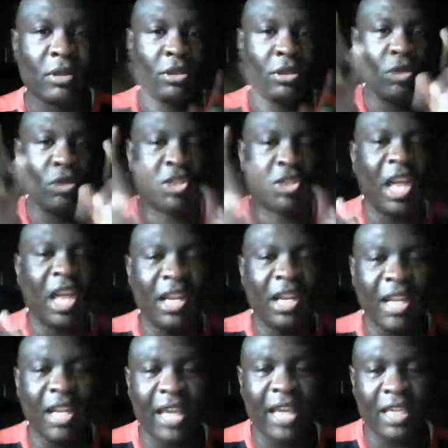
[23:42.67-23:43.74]
you telling
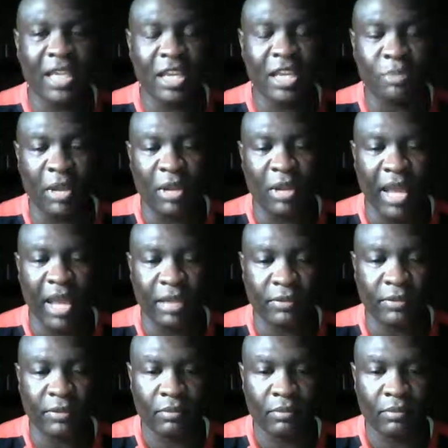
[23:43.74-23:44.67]
it like it is Polight,